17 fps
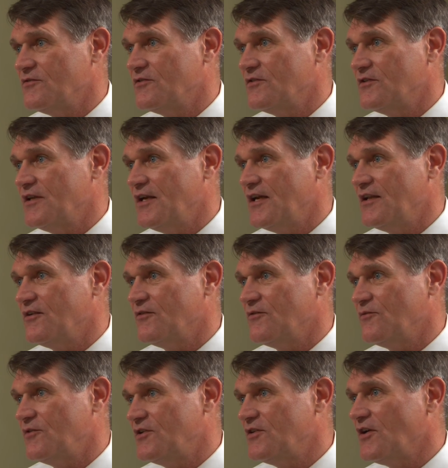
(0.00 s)
that
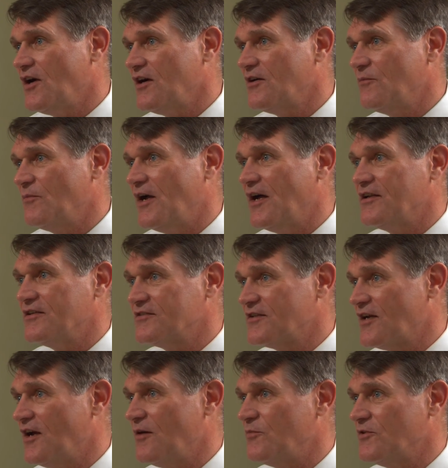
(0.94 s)
we talk about is
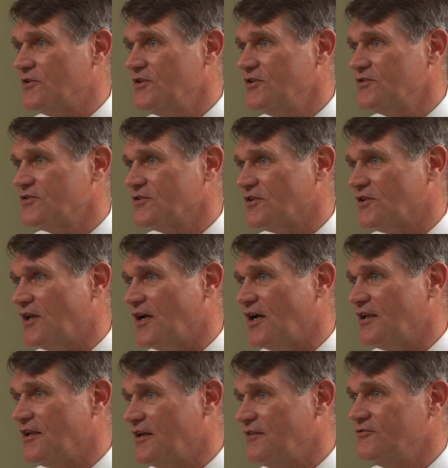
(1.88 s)
competition a
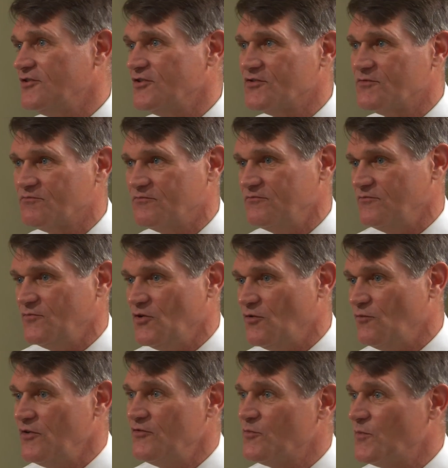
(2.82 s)
lot.
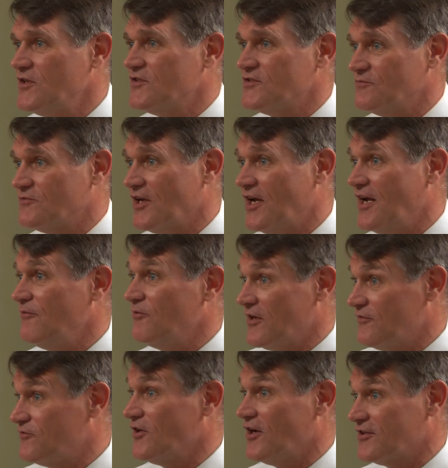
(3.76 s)
We've spent some time and
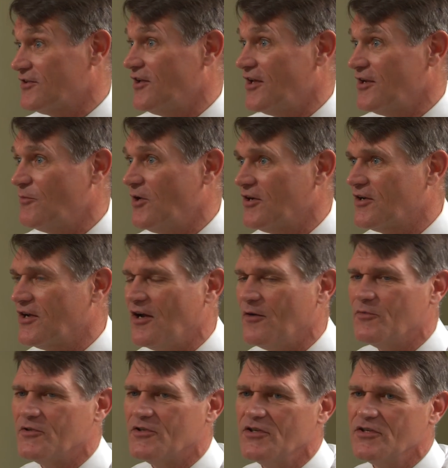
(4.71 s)
I've talked a lot about
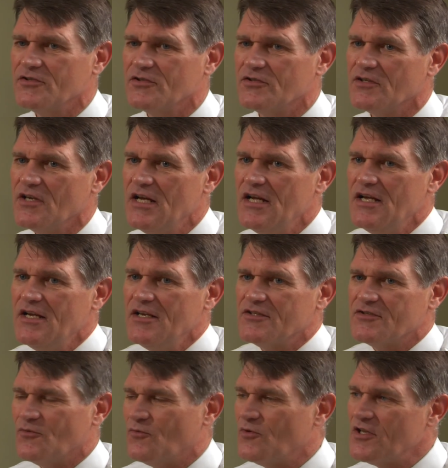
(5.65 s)
competition.
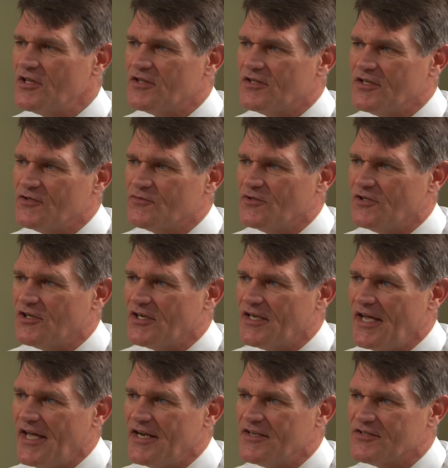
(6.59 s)
So one of the things we look
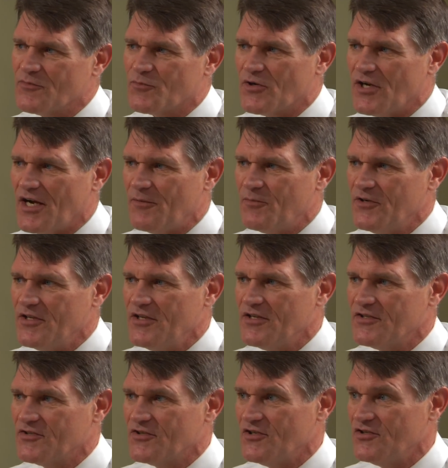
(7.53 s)
at is a property
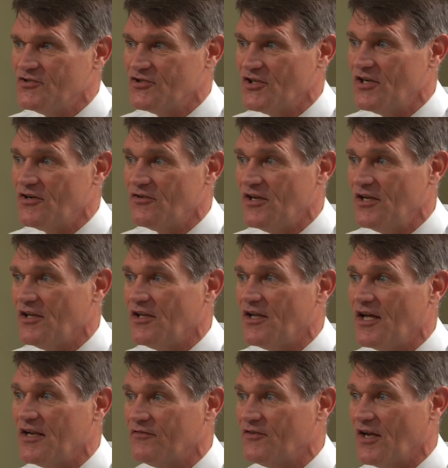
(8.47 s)
that's going to generate a
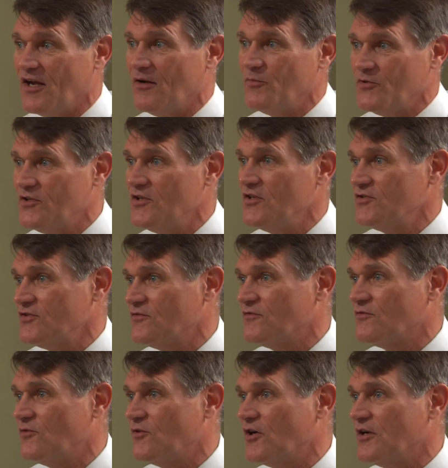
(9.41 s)
lot of competition
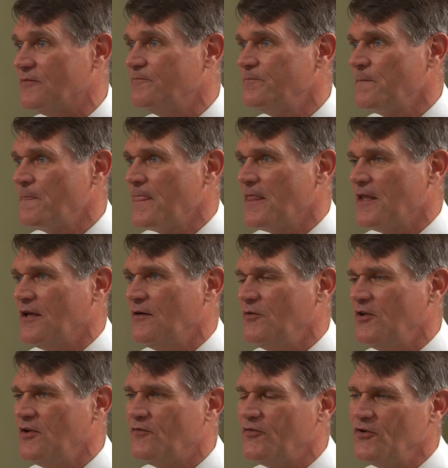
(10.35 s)
for it. I
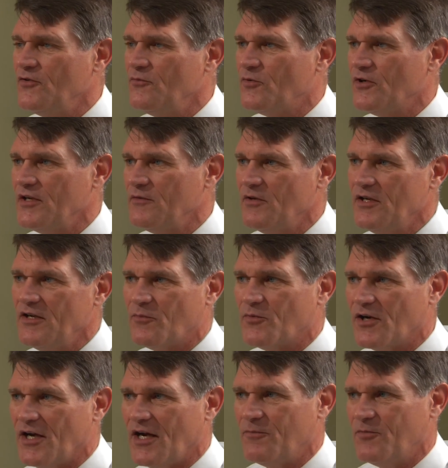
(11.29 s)
mean, if you bring me a
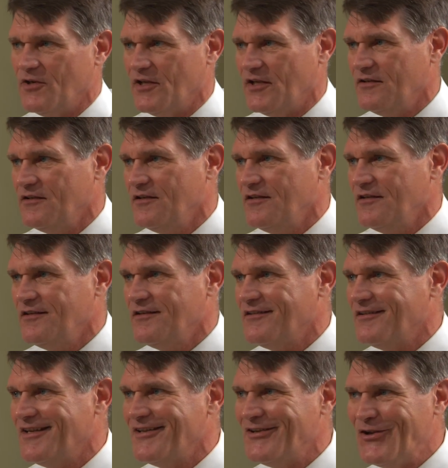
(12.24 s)
property
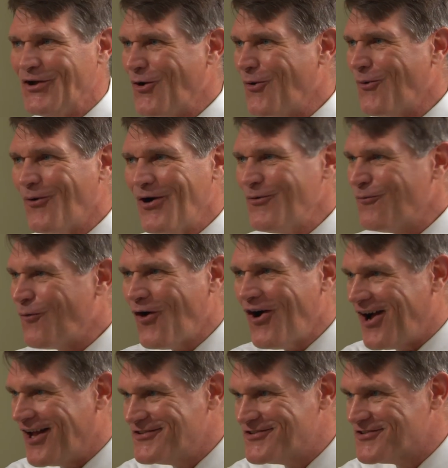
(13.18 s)
that no one
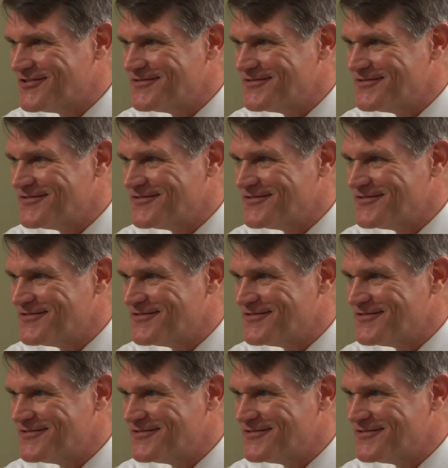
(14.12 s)
wants,